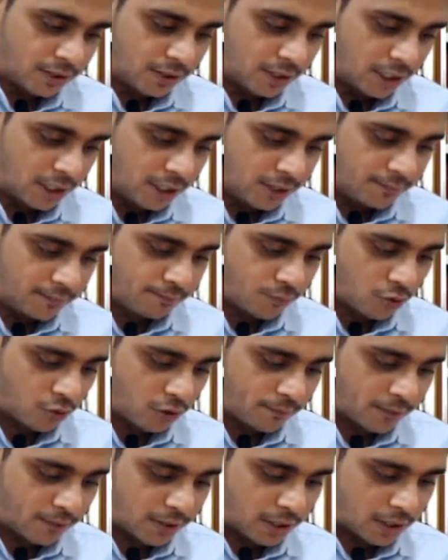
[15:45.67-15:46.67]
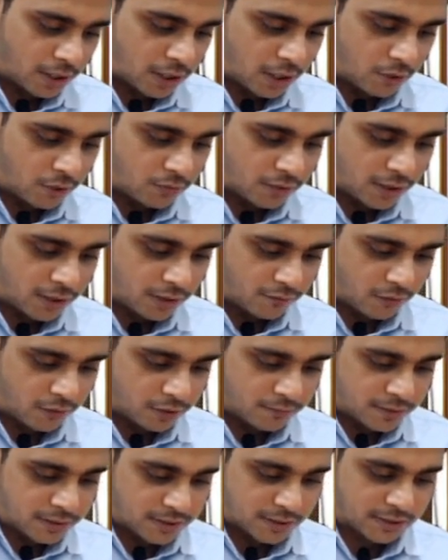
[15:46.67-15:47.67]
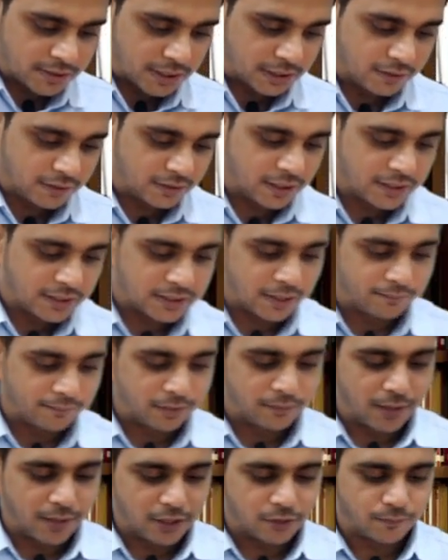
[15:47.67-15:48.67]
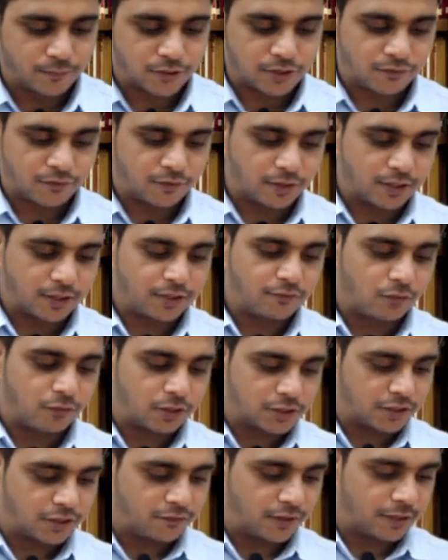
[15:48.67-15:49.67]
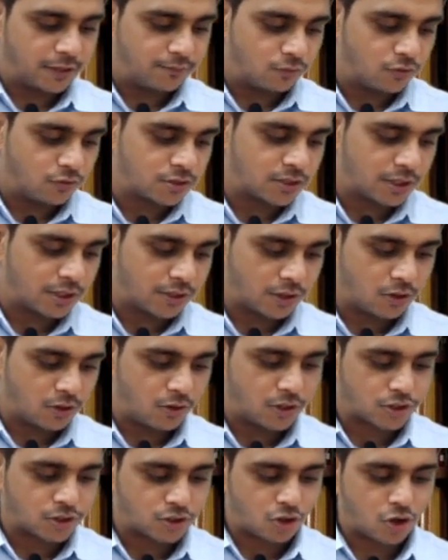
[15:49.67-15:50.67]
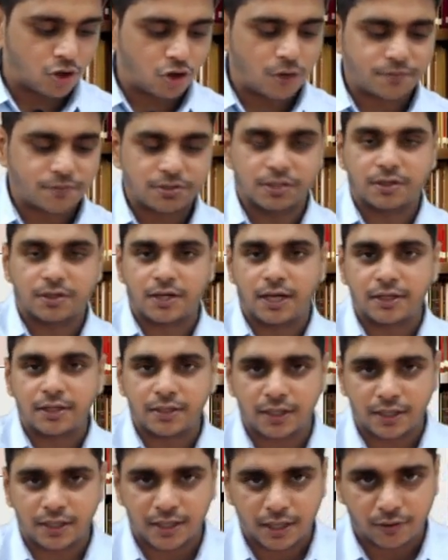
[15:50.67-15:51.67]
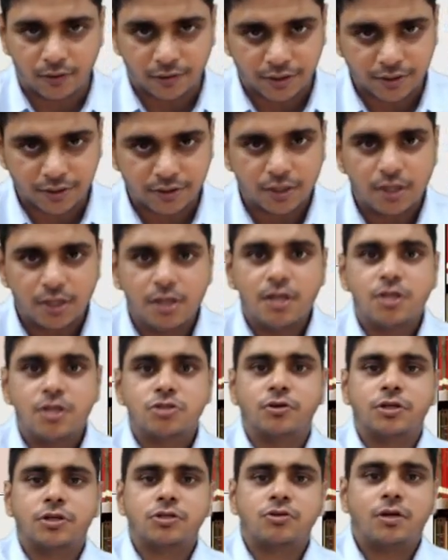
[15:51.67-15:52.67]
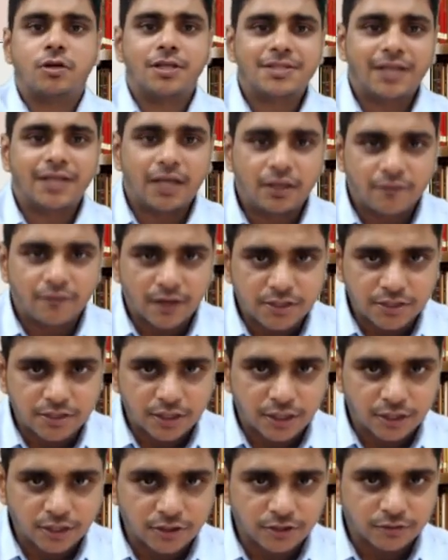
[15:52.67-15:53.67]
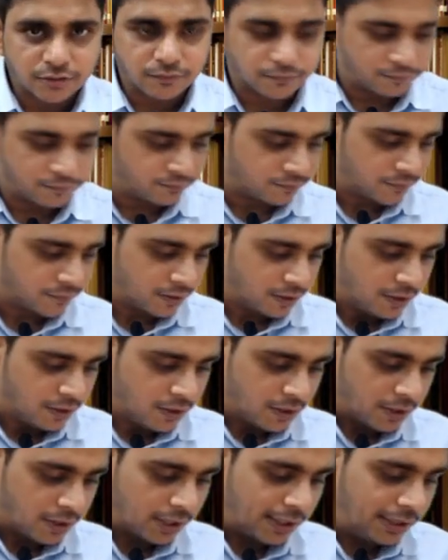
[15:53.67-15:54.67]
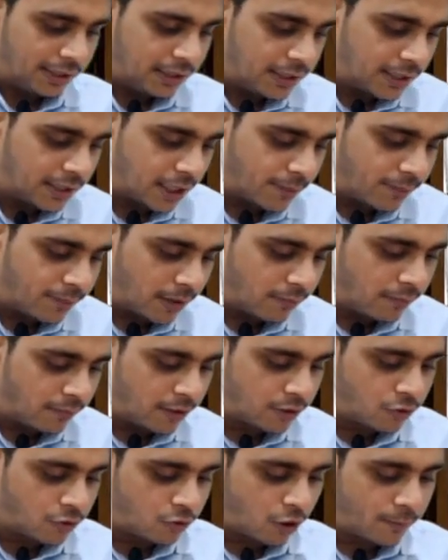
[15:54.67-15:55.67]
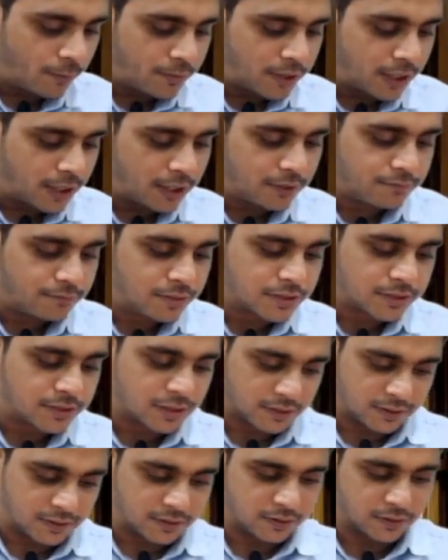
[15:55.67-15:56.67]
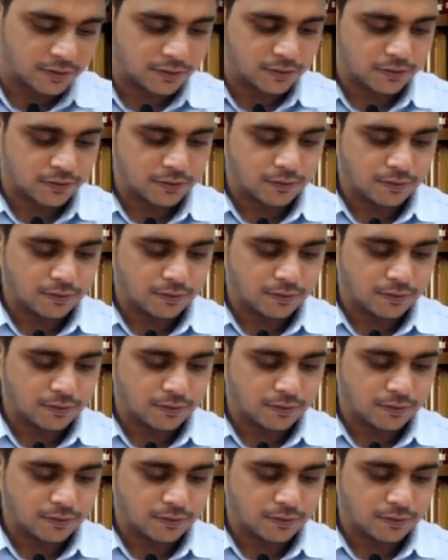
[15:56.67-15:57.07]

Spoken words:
Improper accounting for business activity. Example: manipulation of earning, falsified books, record, stock option grant, irregularities. So it is called as investigation. Illegal payment to obtain business.